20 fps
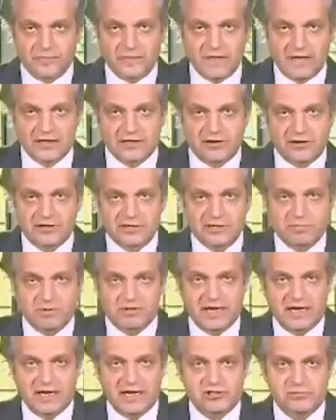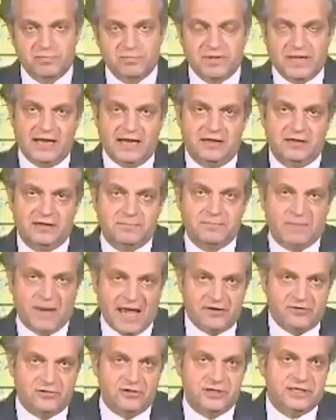and transportation
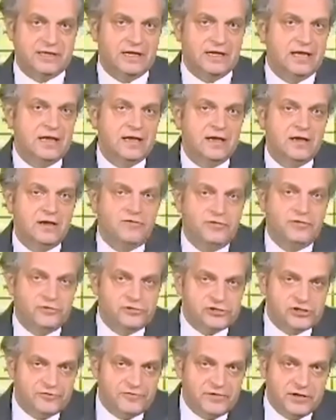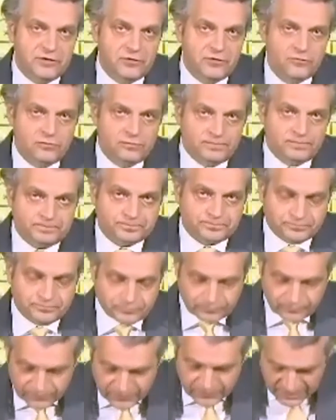patterns, Future VU
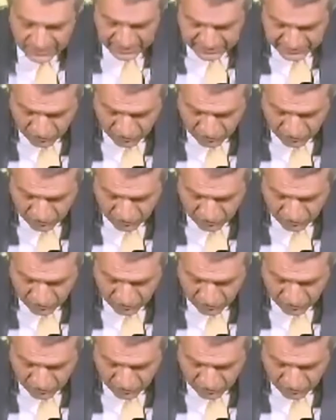is a